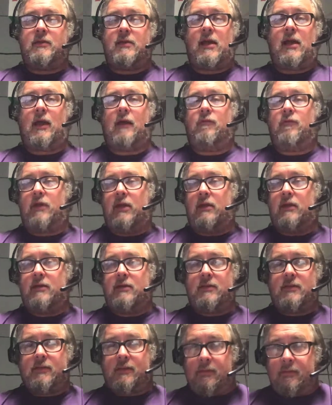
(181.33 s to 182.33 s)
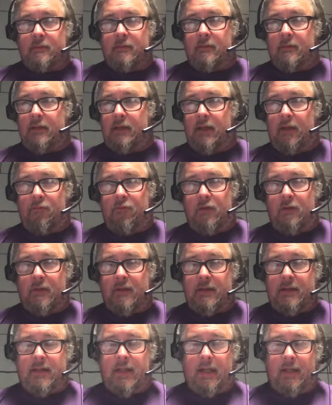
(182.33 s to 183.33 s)
to have kids give you
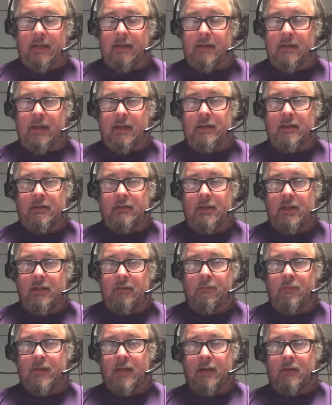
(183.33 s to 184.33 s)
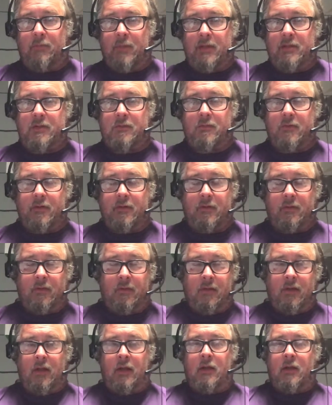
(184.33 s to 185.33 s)
the data that you need without much work.
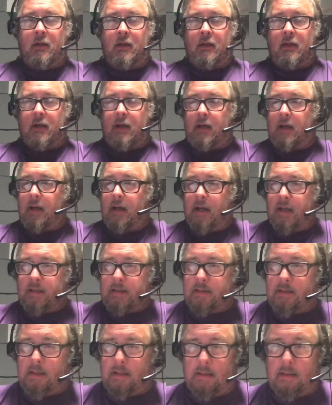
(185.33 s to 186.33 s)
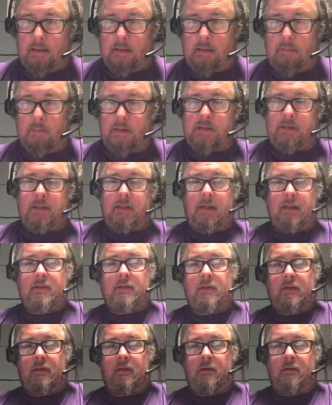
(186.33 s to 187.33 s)
I collect them as an
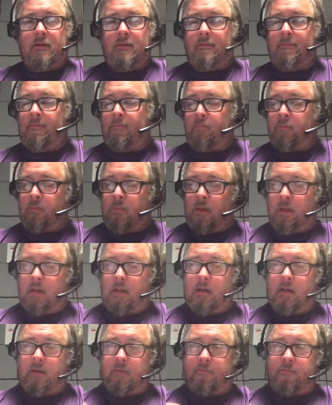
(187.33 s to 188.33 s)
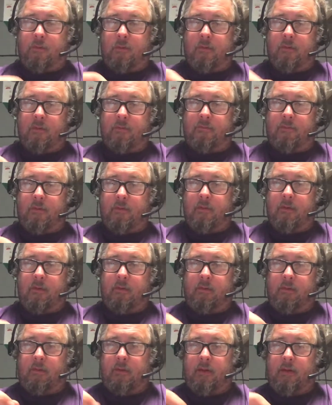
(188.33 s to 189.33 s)
exit card. Ah, four, four,
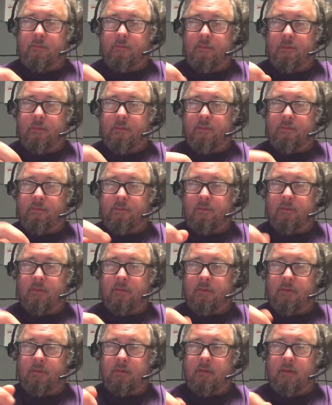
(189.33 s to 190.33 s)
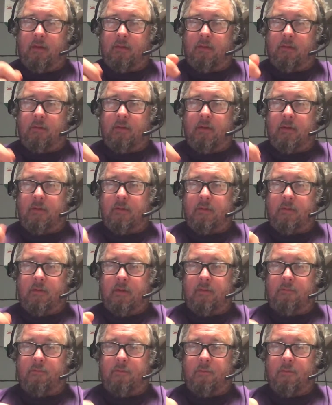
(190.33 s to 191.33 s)
three, four, four, three, three,
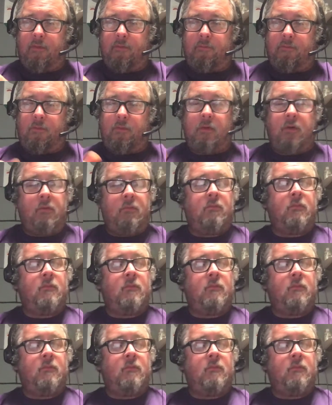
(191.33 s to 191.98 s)
three, four, four.